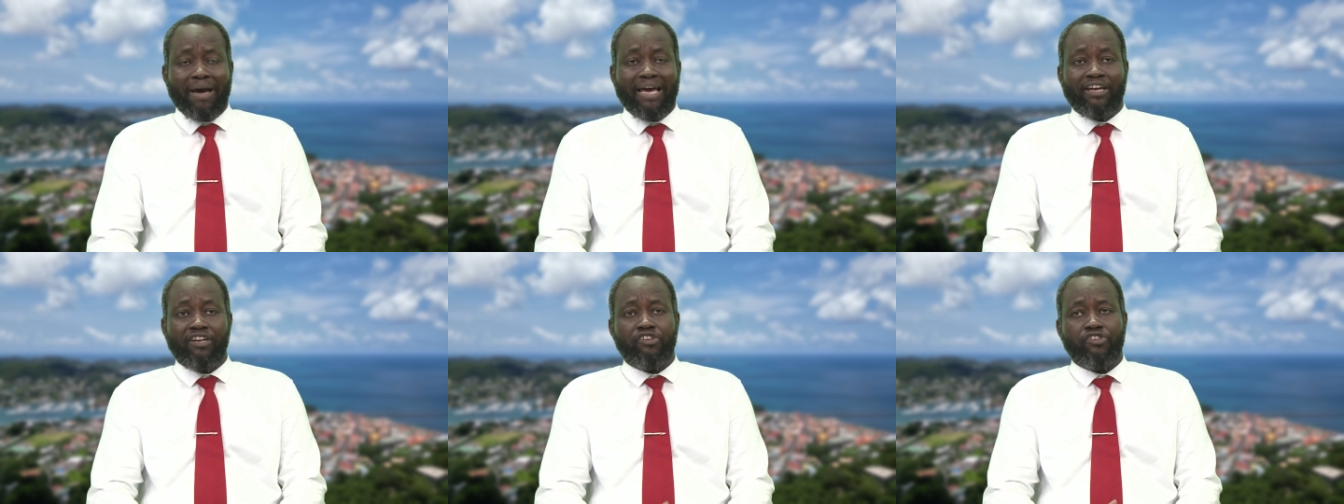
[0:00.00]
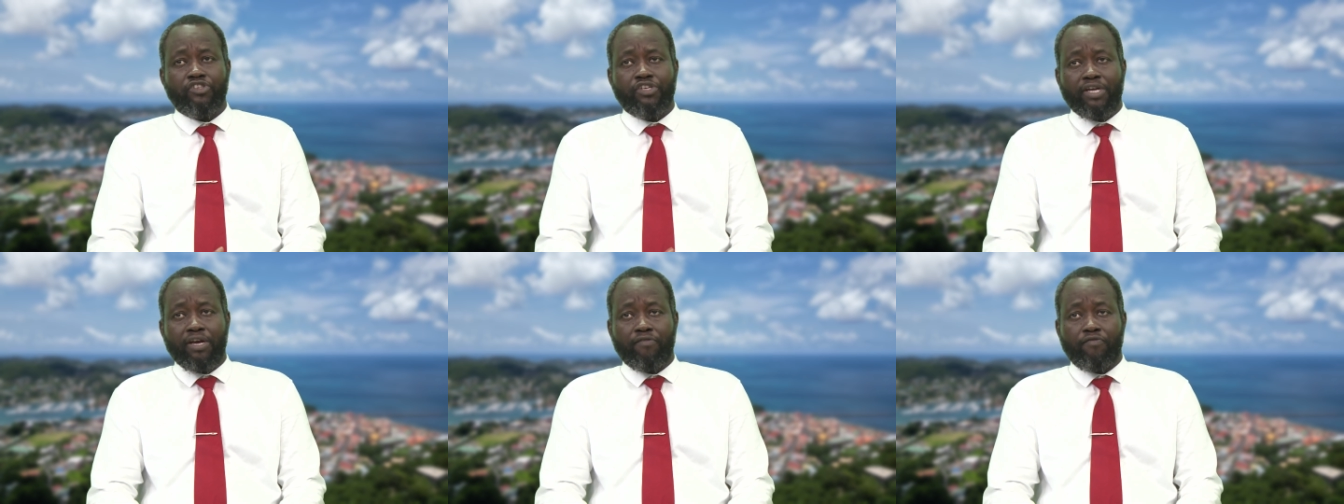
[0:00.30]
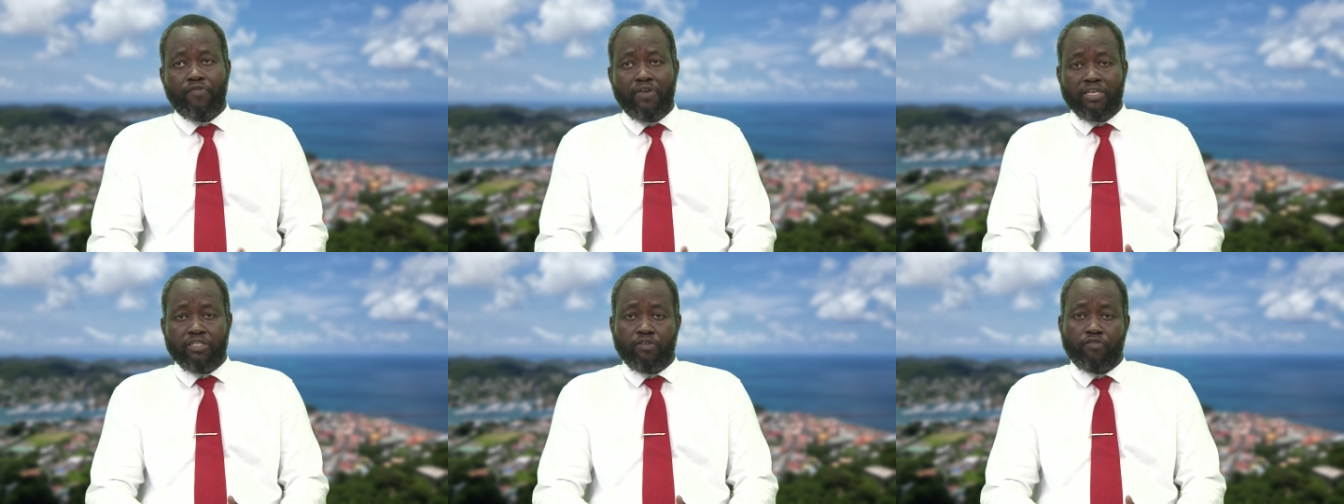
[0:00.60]
manage the
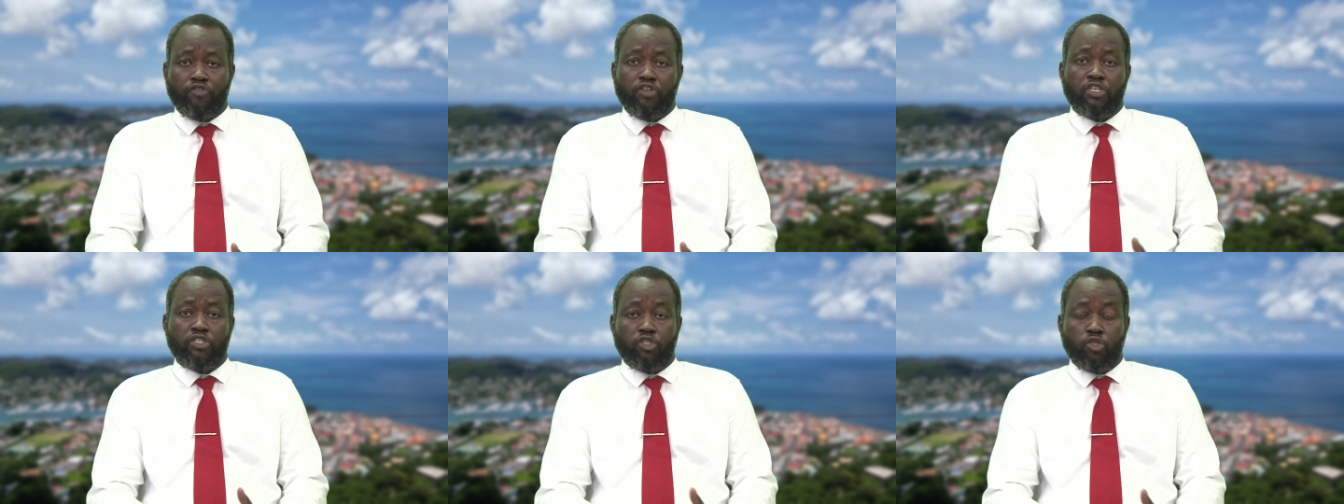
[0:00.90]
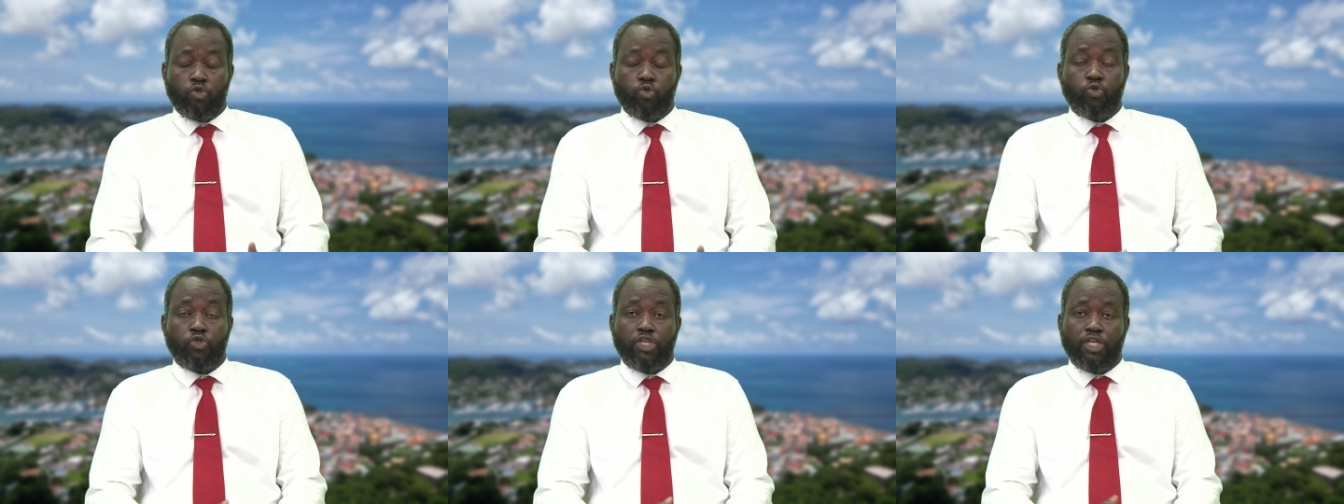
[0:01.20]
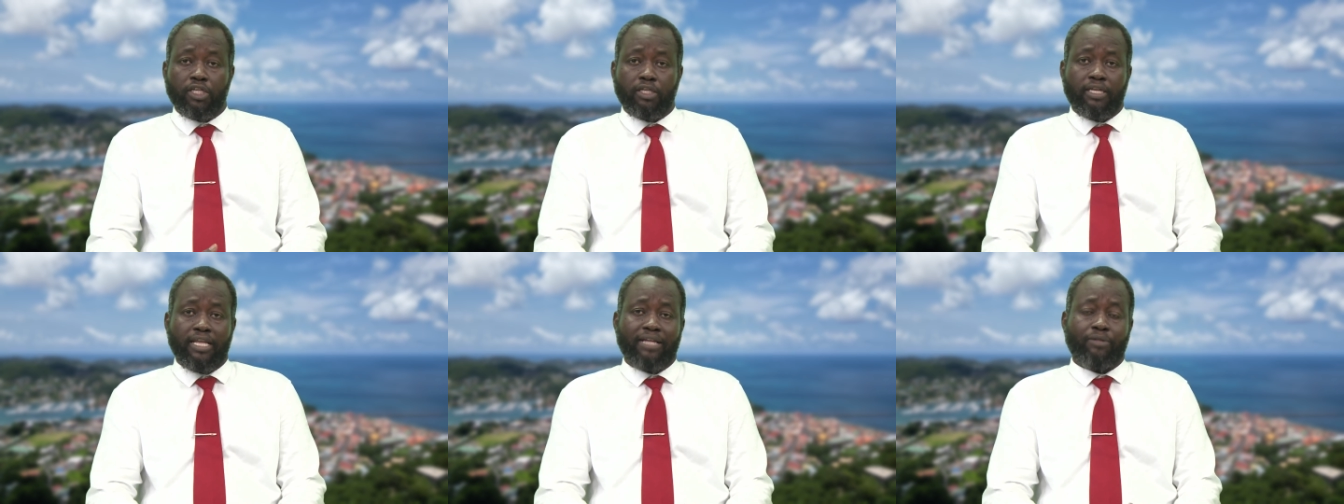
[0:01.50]
affairs of the
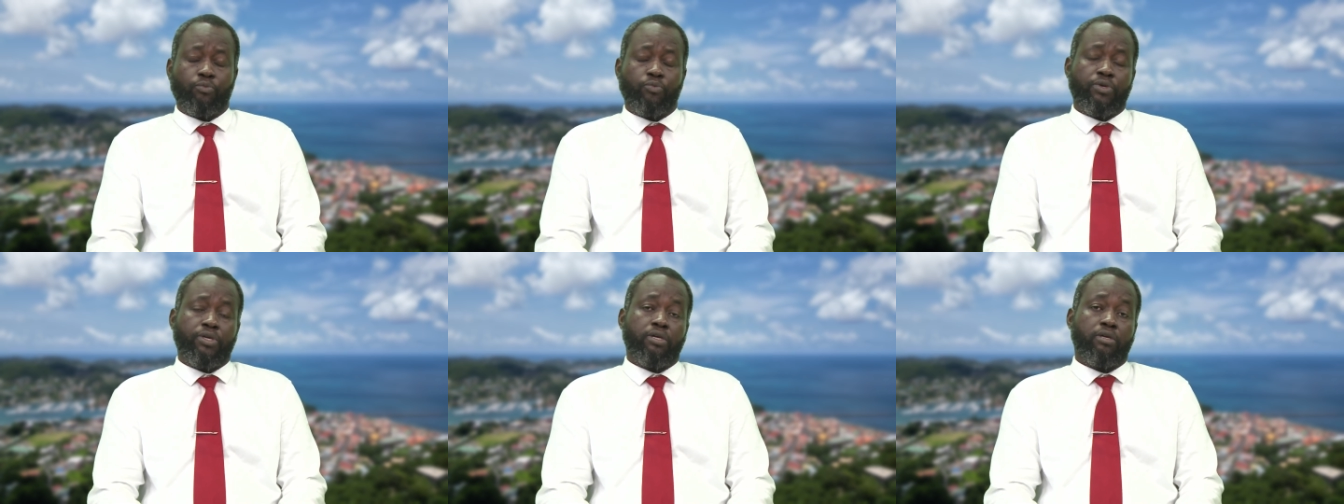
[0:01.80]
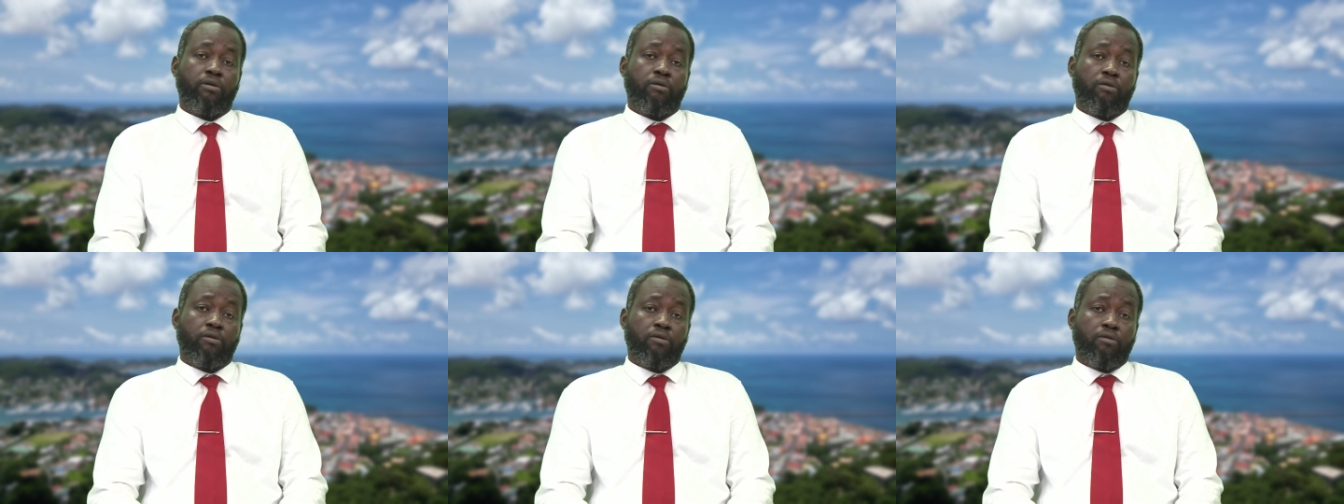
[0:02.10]
institution that we